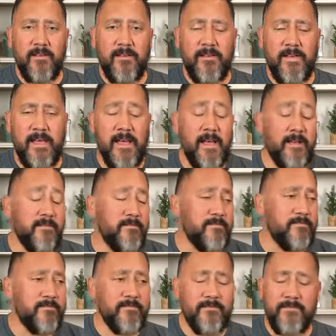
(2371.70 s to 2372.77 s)

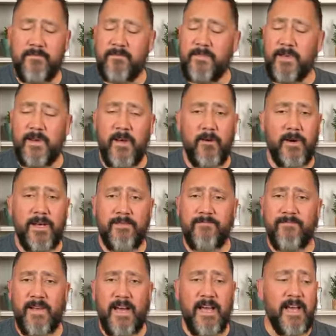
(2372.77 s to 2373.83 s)
And you know
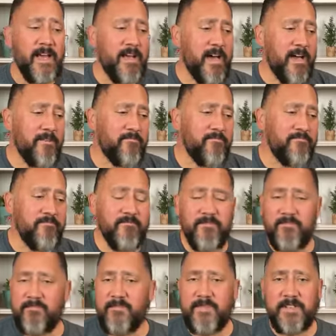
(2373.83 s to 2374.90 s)
what? I, I
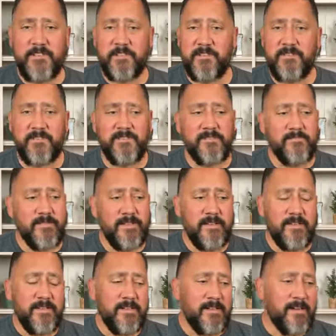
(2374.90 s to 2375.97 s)
this is
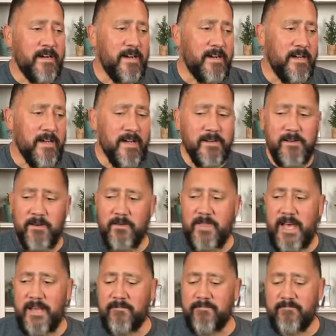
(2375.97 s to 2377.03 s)
I, I know
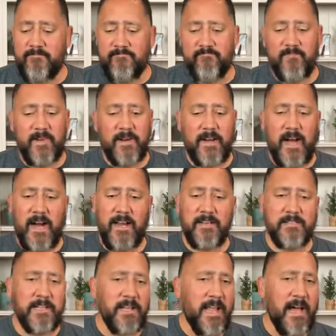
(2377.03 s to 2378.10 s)
that God
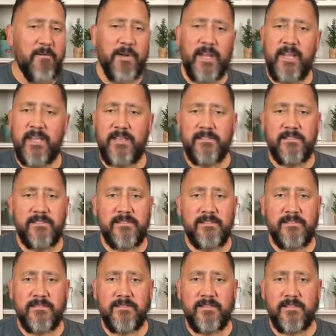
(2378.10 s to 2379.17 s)
is allowing
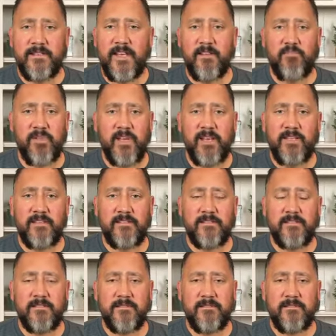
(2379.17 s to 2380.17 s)
this to take place.